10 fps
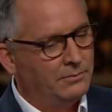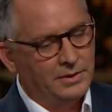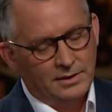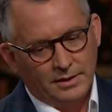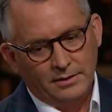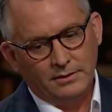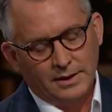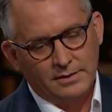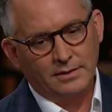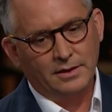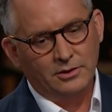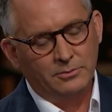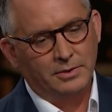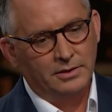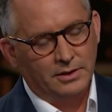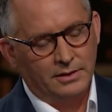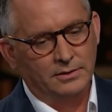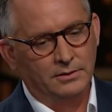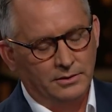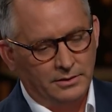But the other lesson I hope our
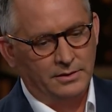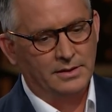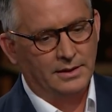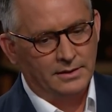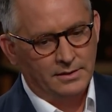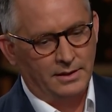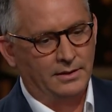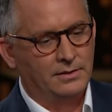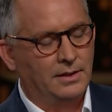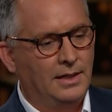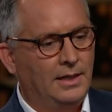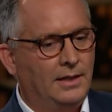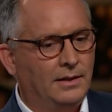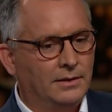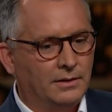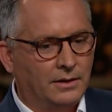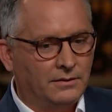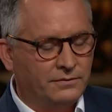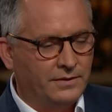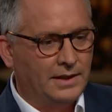daughter learns is this. There are
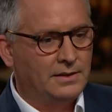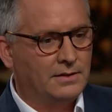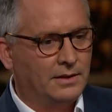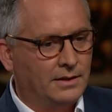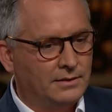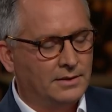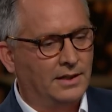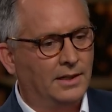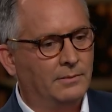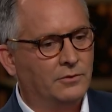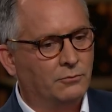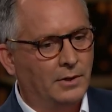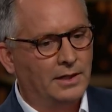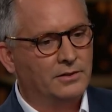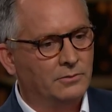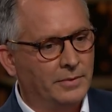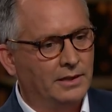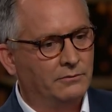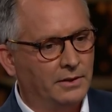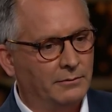fights that at times wiser men
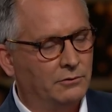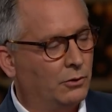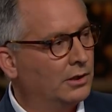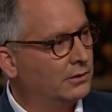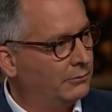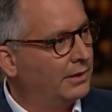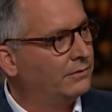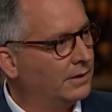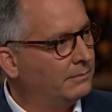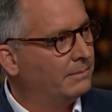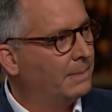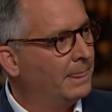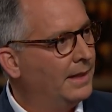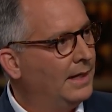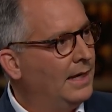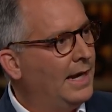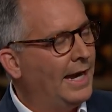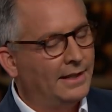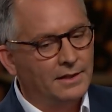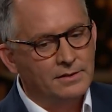and women walk away from.
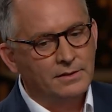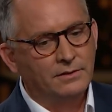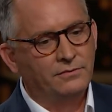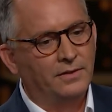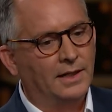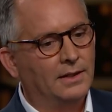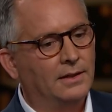And this is a fight.